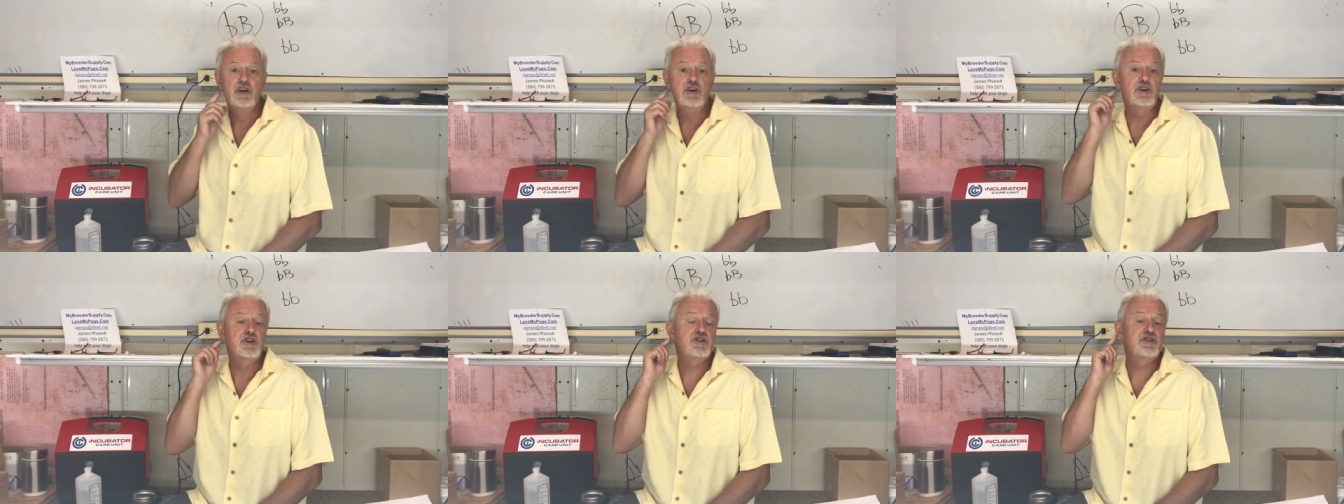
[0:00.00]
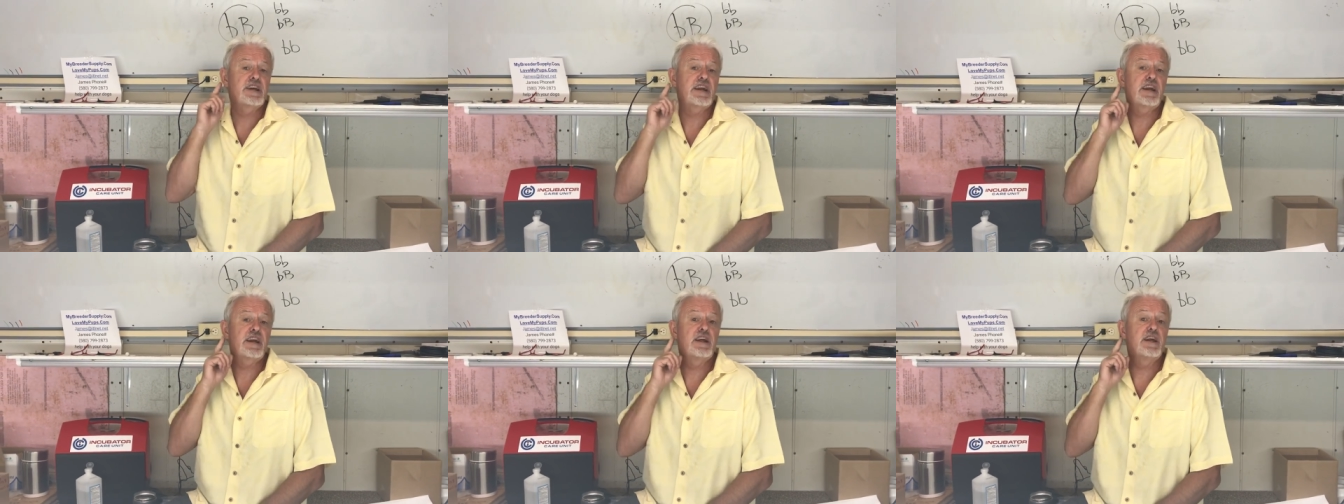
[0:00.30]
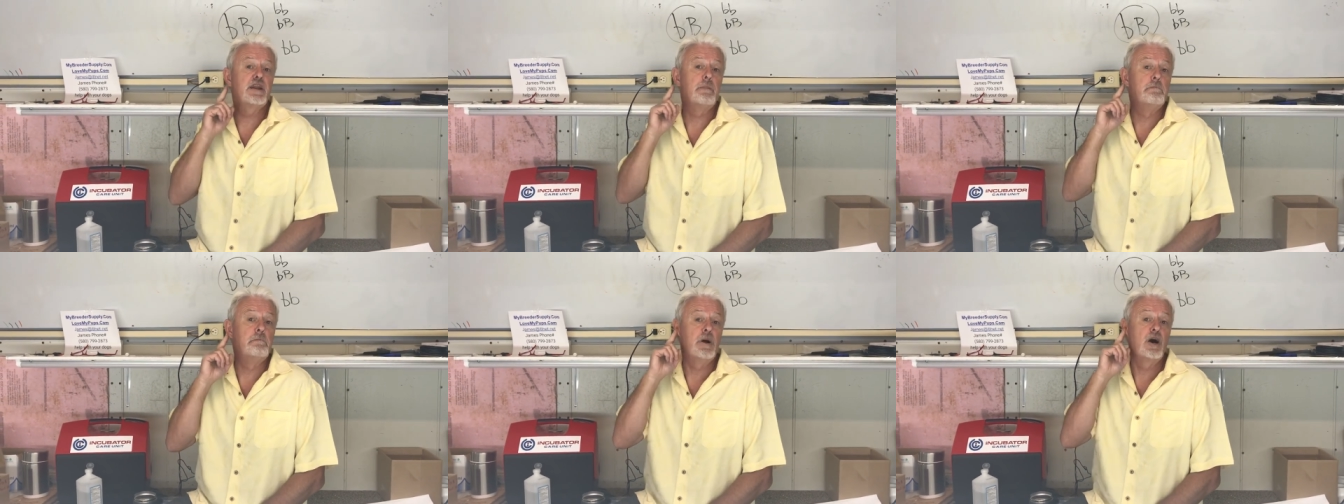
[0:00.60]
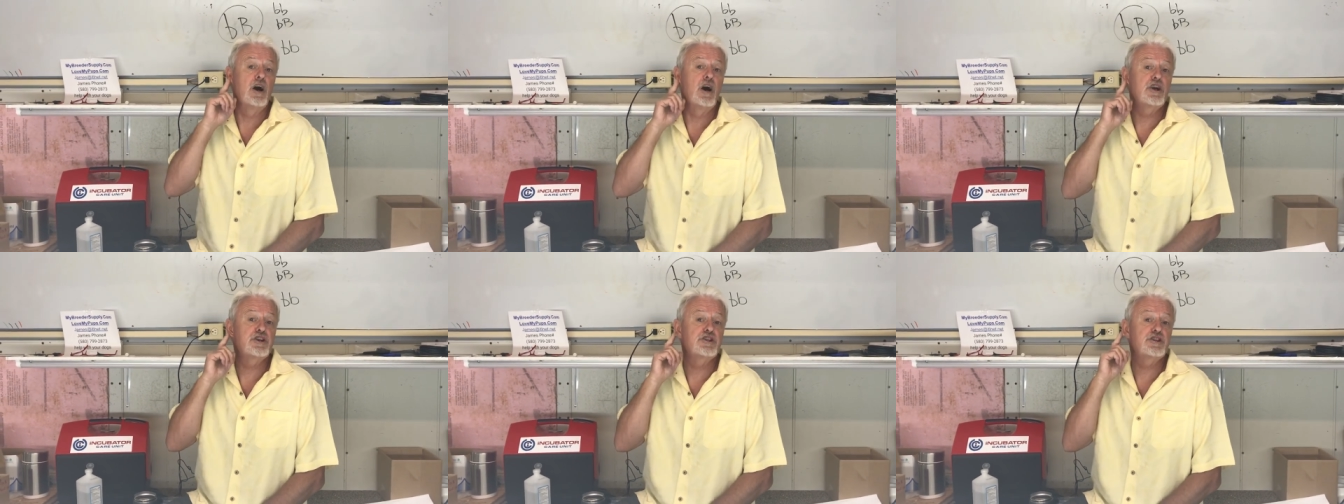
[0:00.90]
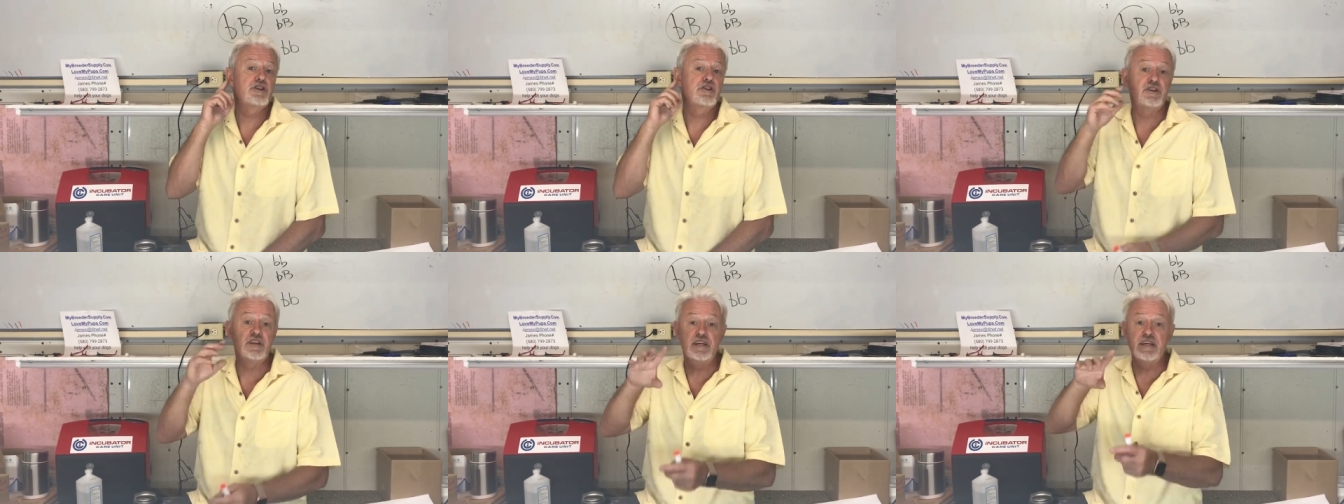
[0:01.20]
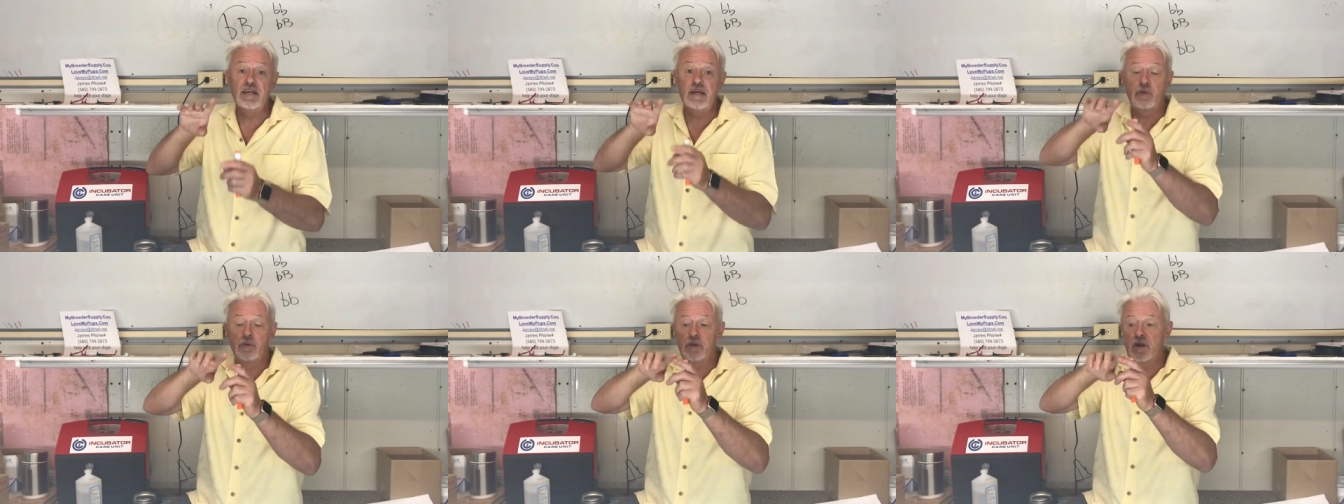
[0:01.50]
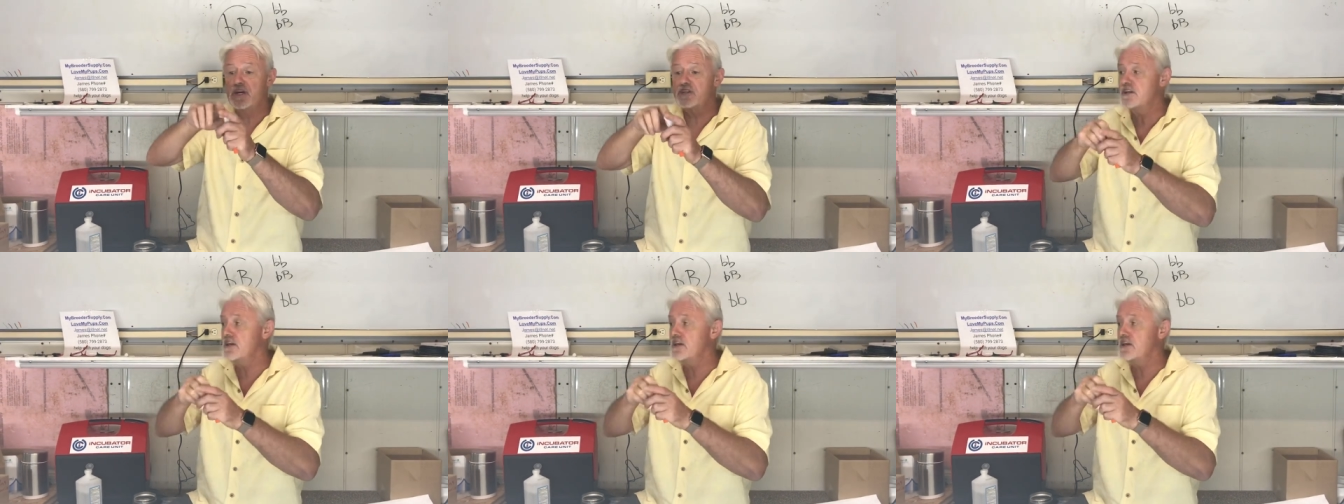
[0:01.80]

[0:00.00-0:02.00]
You stick it in the margin of the ear. When I